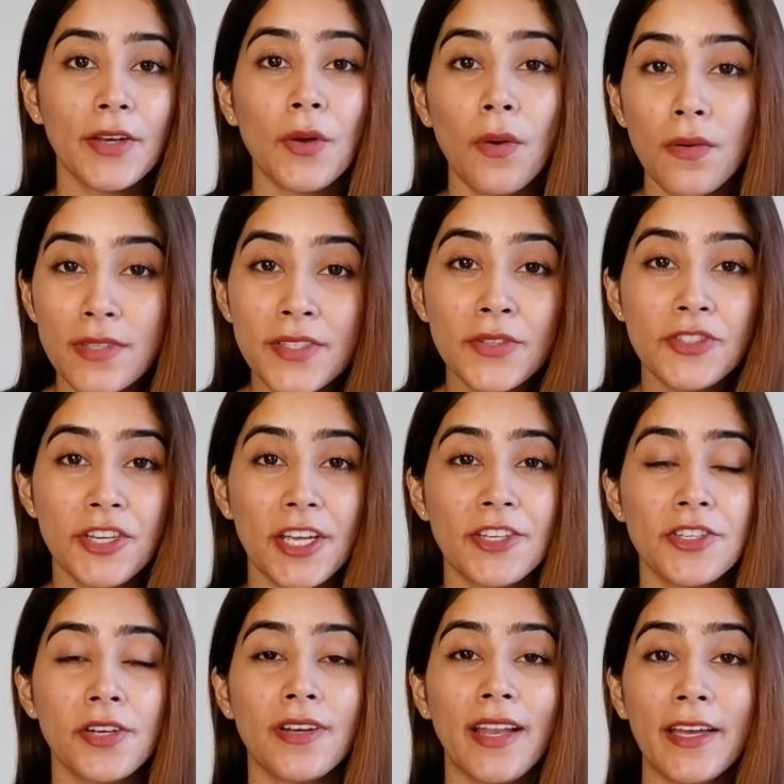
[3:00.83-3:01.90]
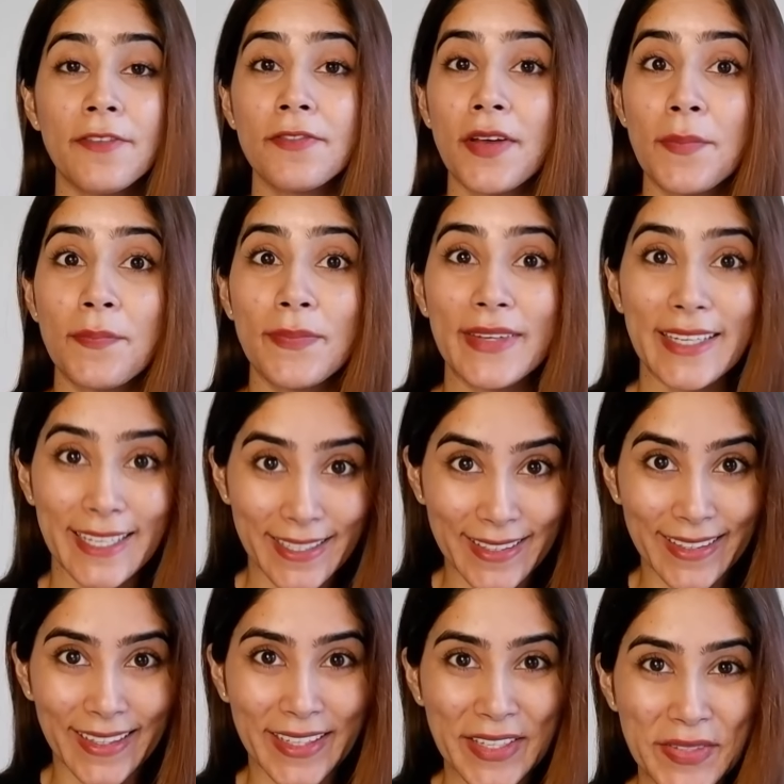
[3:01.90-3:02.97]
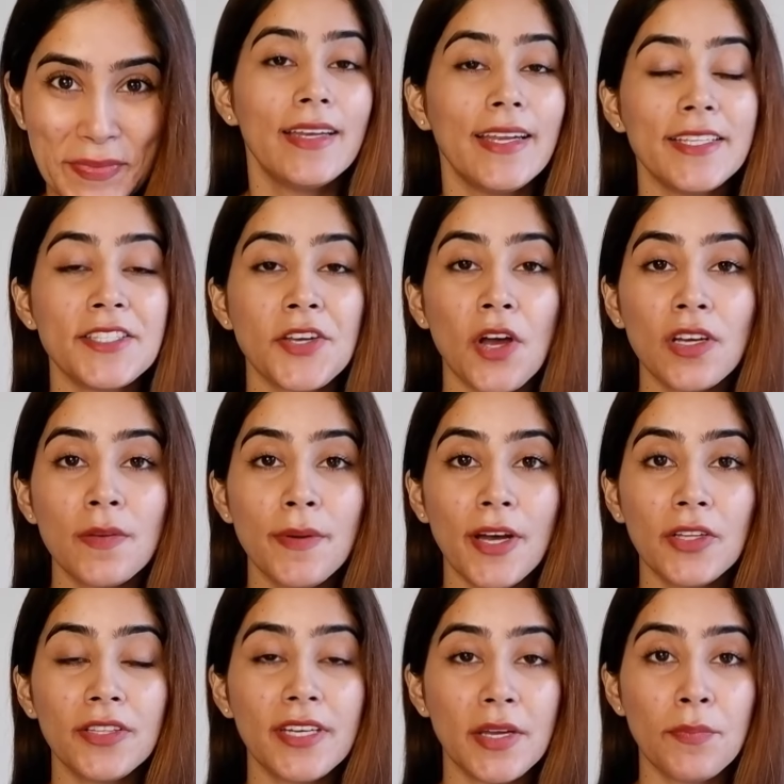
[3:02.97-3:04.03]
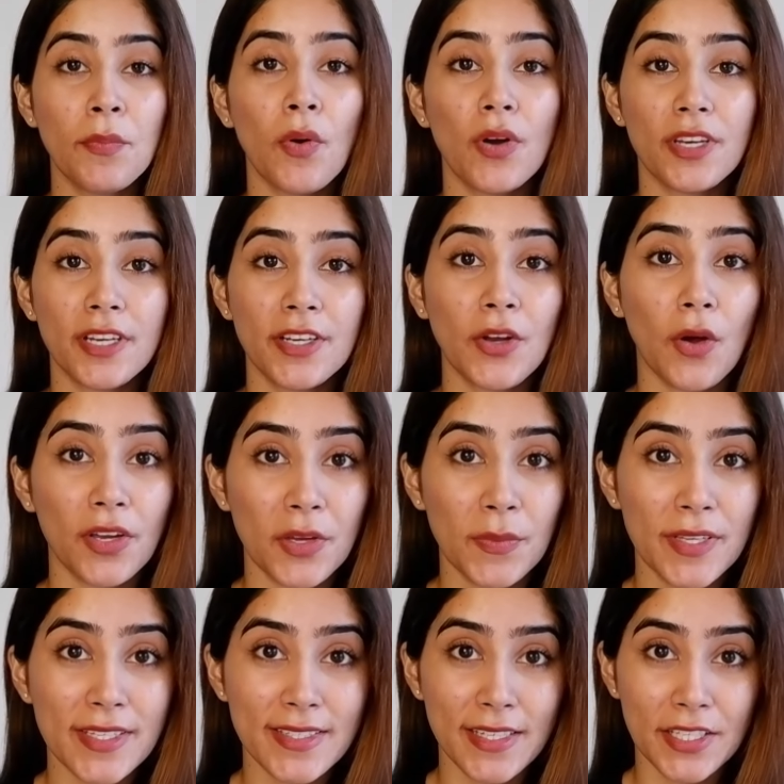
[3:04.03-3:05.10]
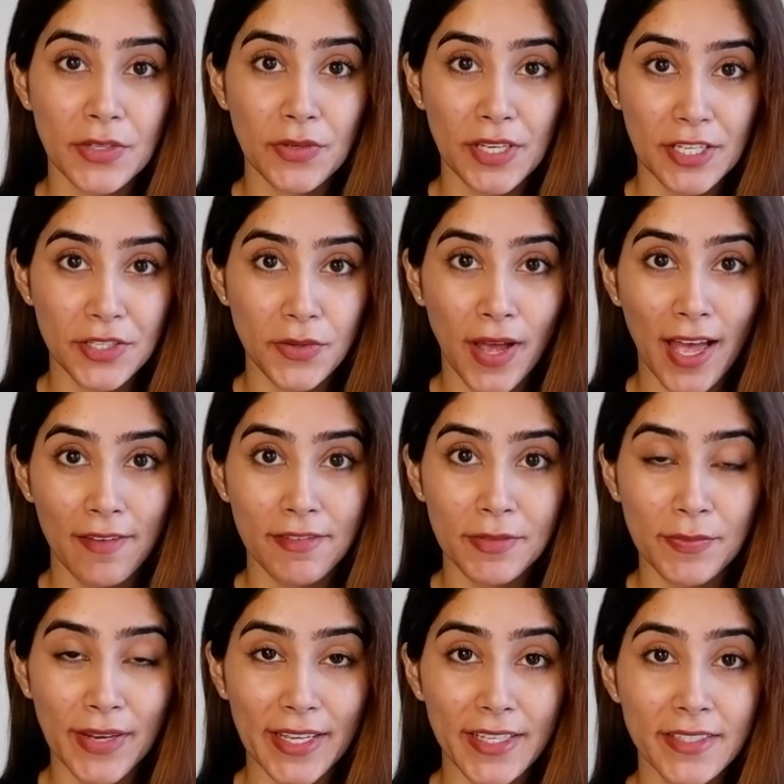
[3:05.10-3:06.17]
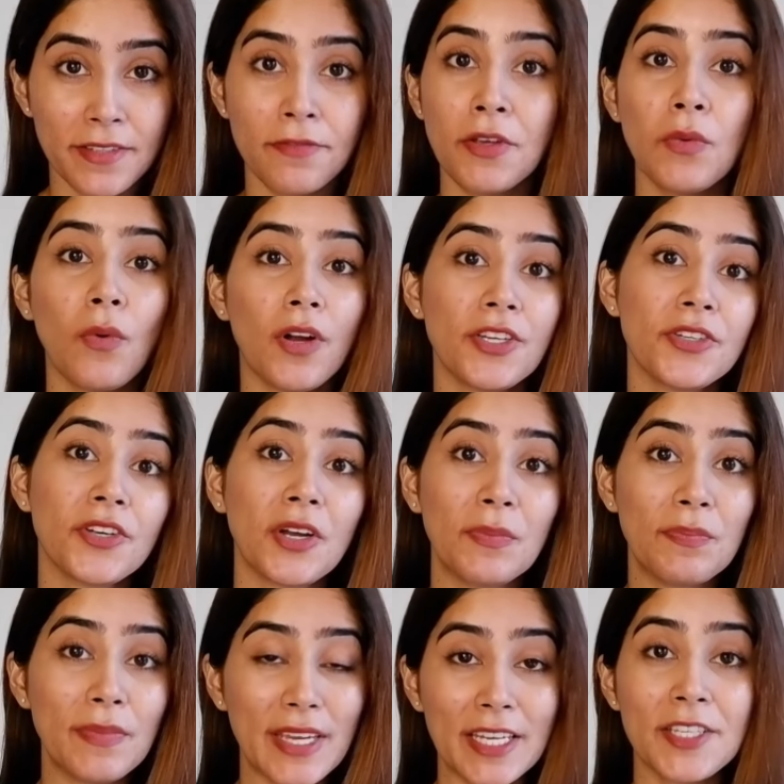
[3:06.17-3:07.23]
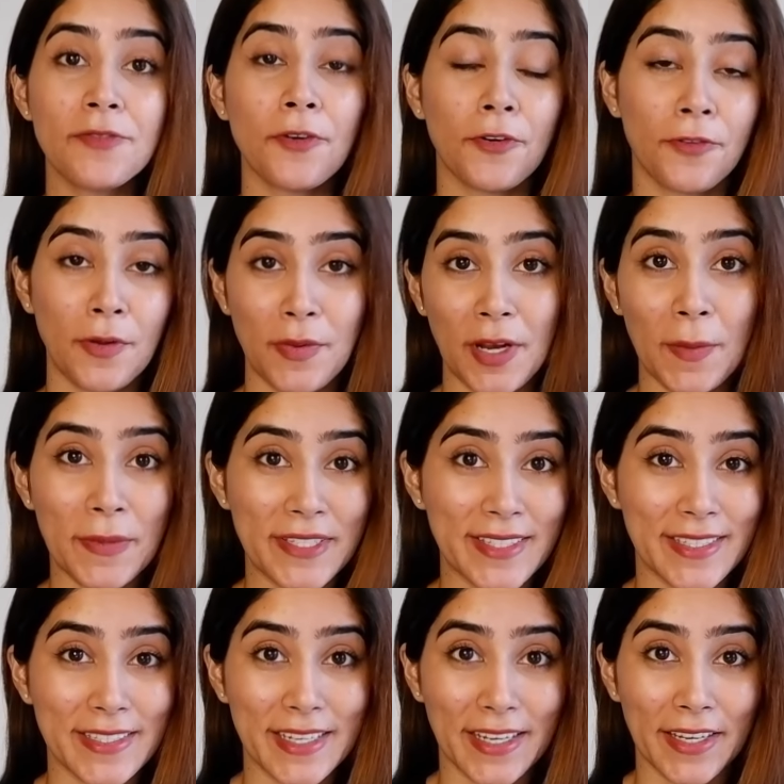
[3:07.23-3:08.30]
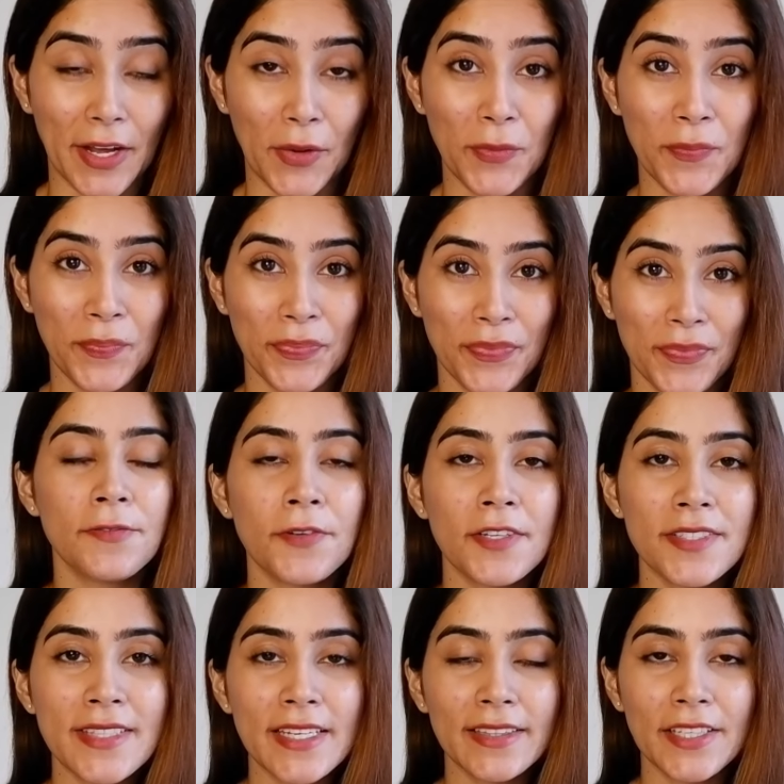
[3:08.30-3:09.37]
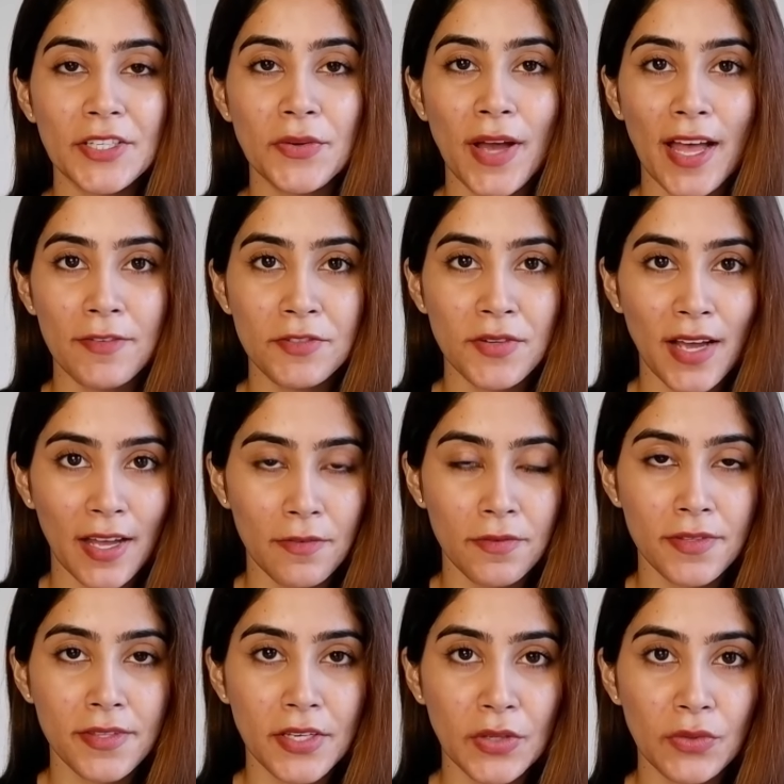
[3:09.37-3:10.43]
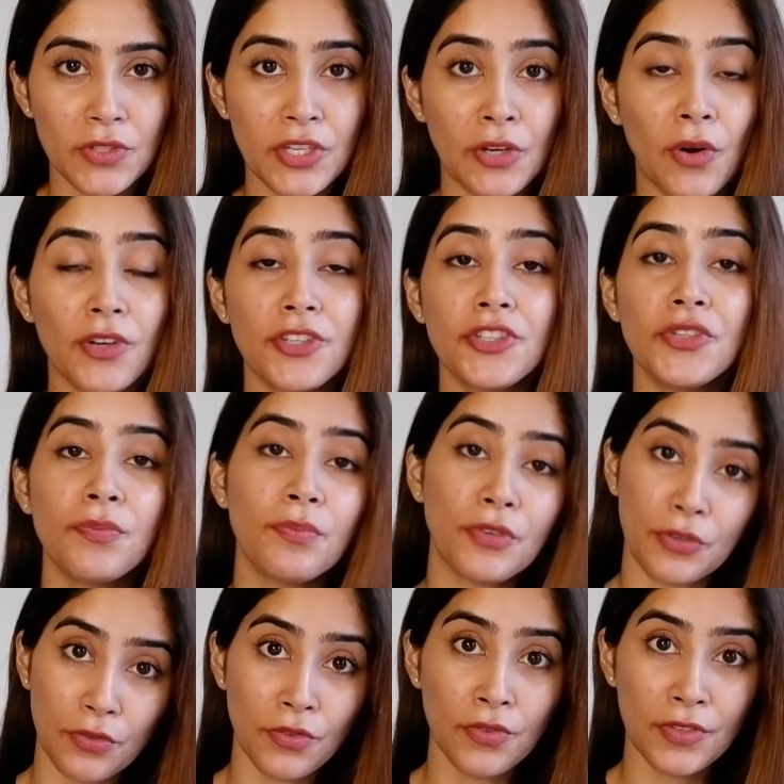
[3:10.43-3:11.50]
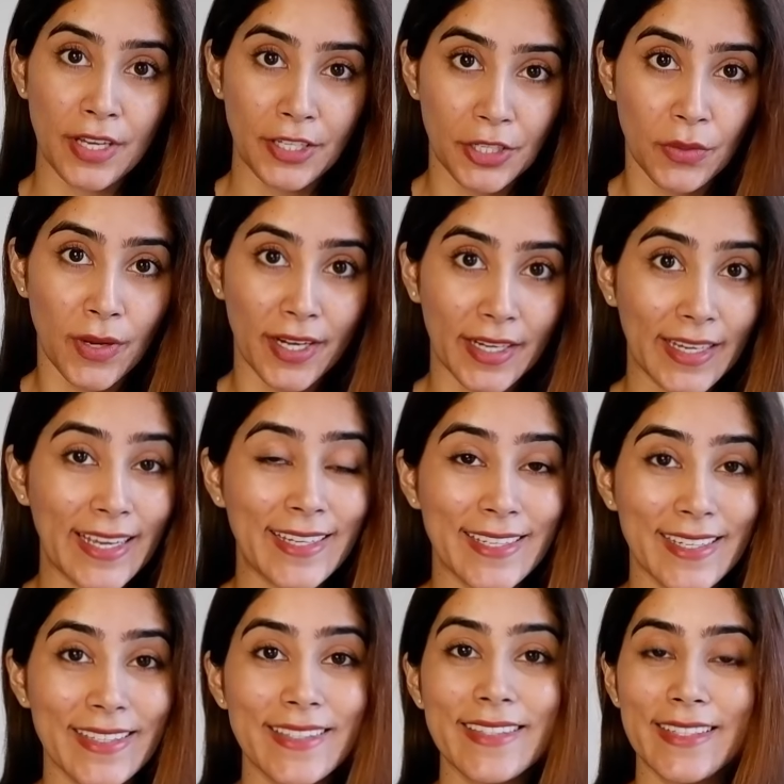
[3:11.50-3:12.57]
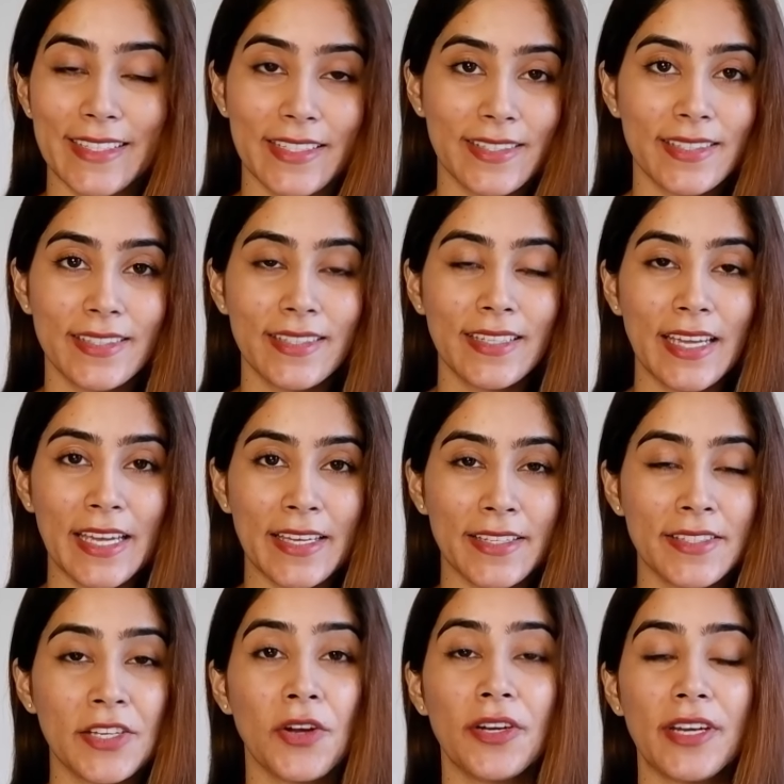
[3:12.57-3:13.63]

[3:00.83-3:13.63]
can also change your life completely. Let's talk about the important documents that you need to have in place if you want to compete for Femina Miss India now. The first thing that you have to have with you in order to prove that you are an Indian citizen is